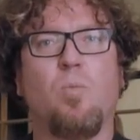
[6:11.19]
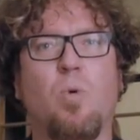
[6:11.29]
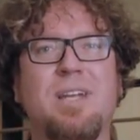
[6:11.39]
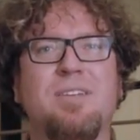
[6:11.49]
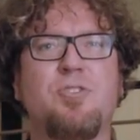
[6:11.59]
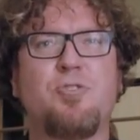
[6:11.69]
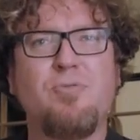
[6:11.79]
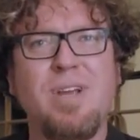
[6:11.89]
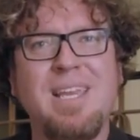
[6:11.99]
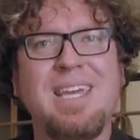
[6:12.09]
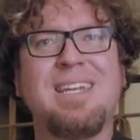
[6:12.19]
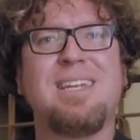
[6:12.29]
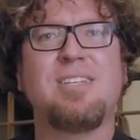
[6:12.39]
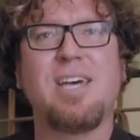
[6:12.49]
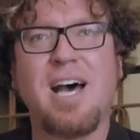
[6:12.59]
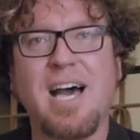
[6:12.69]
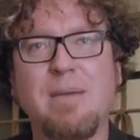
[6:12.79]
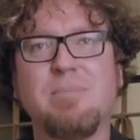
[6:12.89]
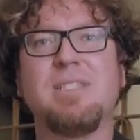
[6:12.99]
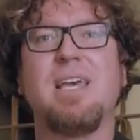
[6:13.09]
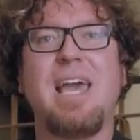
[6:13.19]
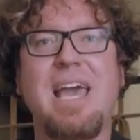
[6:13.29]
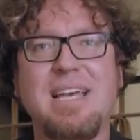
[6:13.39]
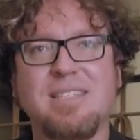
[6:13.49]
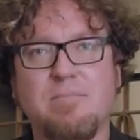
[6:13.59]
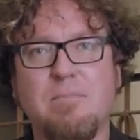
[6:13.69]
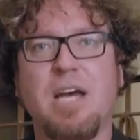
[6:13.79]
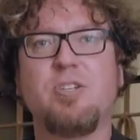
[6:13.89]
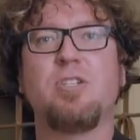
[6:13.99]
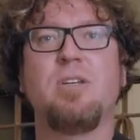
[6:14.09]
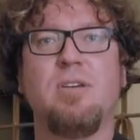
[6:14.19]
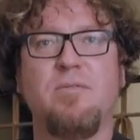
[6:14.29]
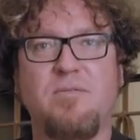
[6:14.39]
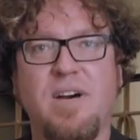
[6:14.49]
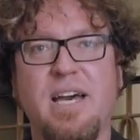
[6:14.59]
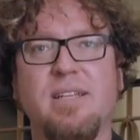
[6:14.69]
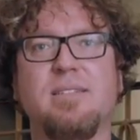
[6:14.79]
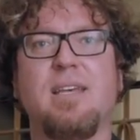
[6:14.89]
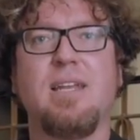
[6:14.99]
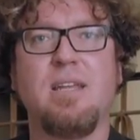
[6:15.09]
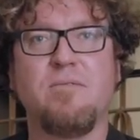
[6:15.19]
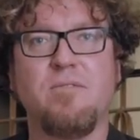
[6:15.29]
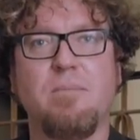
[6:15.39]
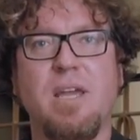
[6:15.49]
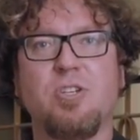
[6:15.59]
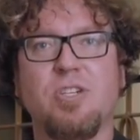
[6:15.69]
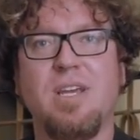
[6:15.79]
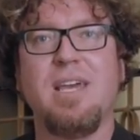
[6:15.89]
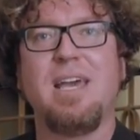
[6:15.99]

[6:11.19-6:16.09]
one trillion times as much files and information